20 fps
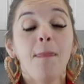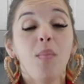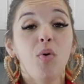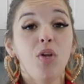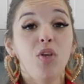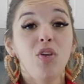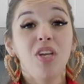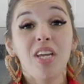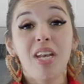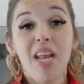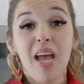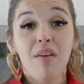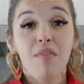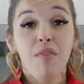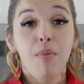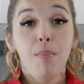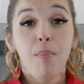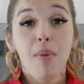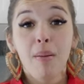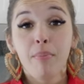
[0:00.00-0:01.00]
where you can have
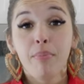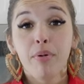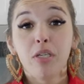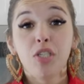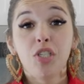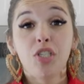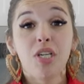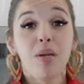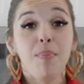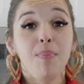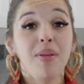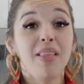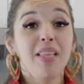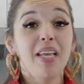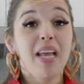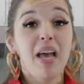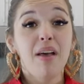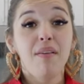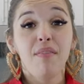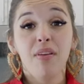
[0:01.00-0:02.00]
a membership and they
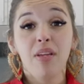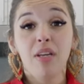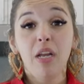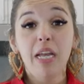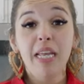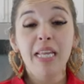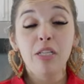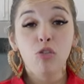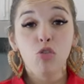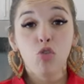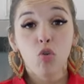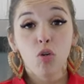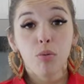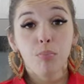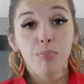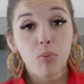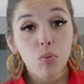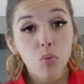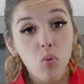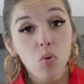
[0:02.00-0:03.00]
have an indoor
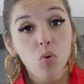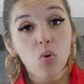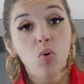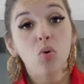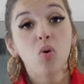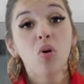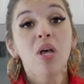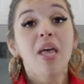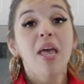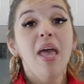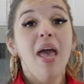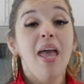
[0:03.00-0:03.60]
pool